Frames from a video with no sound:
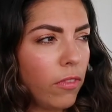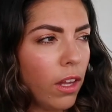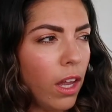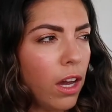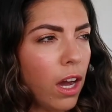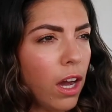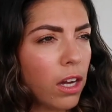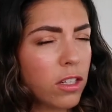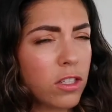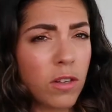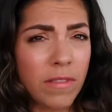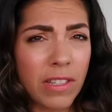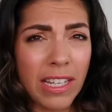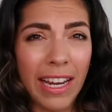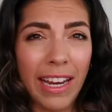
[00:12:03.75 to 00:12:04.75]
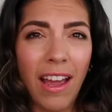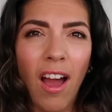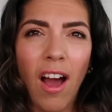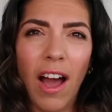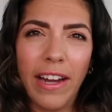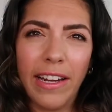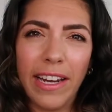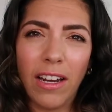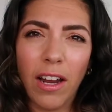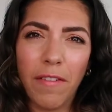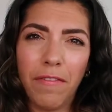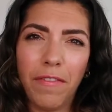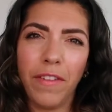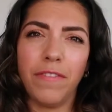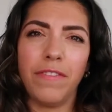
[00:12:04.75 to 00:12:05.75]
Because obviously I need
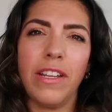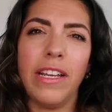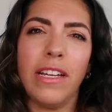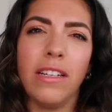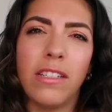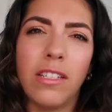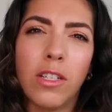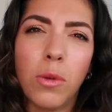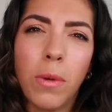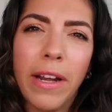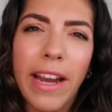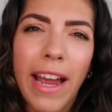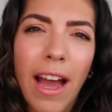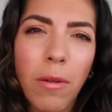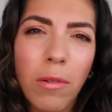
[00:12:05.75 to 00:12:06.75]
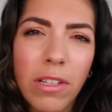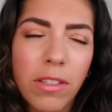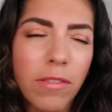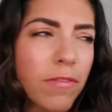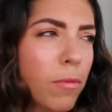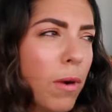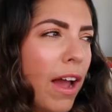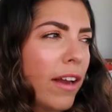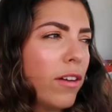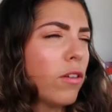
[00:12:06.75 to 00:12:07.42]
like 15 to 20 hours of wear,